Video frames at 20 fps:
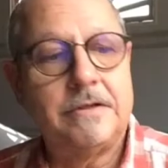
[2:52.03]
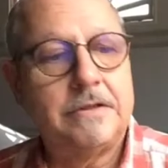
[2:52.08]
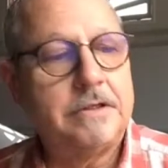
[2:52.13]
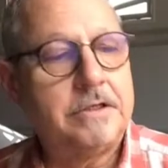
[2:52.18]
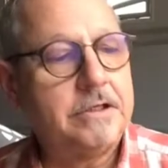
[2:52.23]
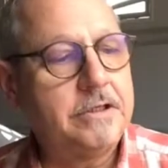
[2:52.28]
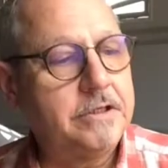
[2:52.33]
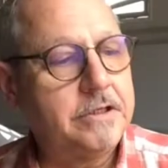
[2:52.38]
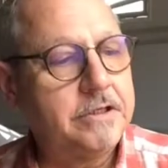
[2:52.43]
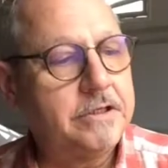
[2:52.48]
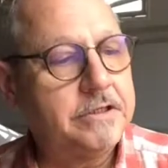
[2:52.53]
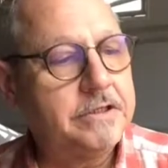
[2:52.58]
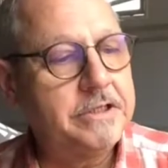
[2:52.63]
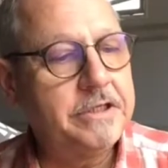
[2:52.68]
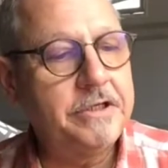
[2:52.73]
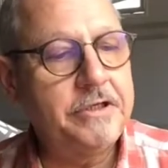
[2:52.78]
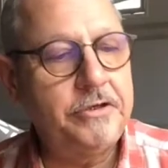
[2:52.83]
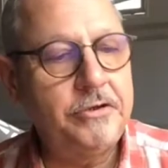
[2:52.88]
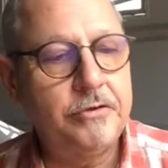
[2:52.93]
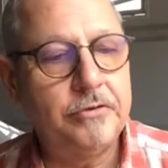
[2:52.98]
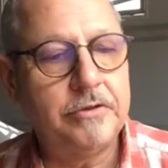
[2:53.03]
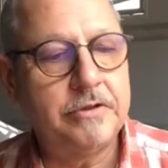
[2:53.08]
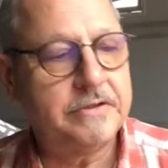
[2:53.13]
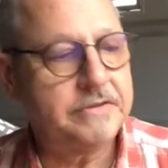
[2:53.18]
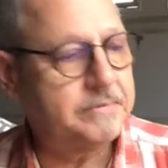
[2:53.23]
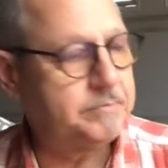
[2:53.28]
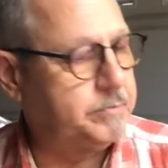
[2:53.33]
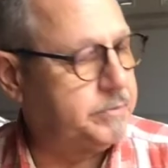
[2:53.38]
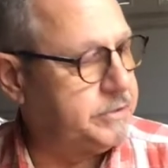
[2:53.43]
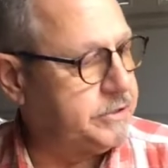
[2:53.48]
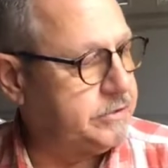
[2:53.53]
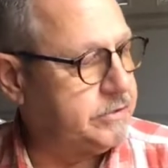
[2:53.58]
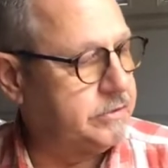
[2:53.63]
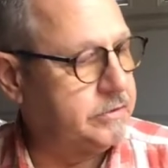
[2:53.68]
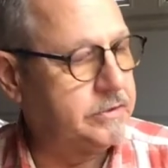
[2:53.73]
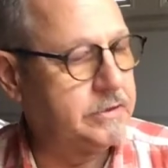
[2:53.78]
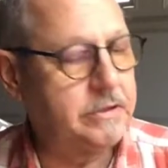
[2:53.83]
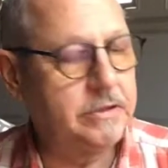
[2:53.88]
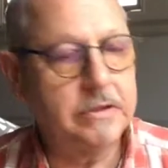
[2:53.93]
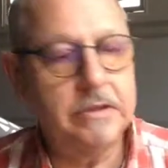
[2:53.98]
To continue this
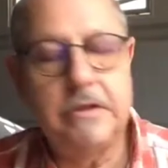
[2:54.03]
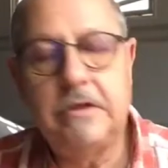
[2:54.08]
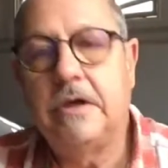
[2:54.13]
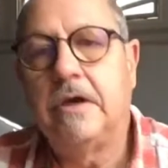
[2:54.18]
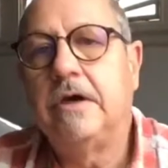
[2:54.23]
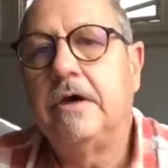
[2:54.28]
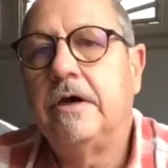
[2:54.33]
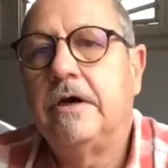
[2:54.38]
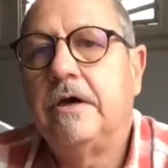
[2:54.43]
build. Uh,